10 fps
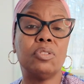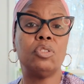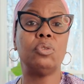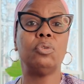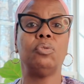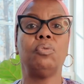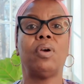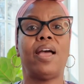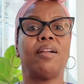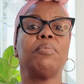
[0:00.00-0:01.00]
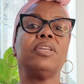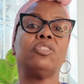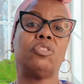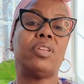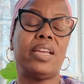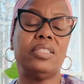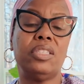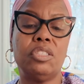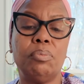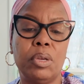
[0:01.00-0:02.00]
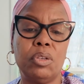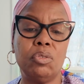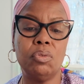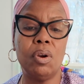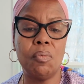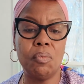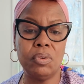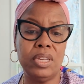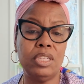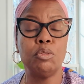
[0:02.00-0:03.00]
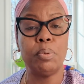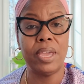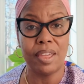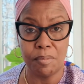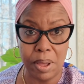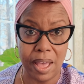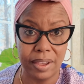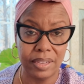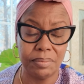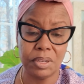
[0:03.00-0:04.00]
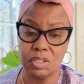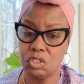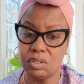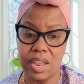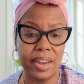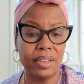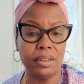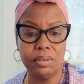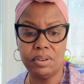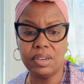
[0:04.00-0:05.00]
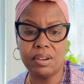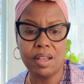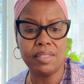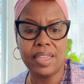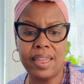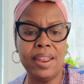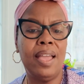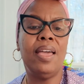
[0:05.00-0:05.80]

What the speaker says: to hire me as your dietitian, but you need to pay out of pocket because you're not included in all that,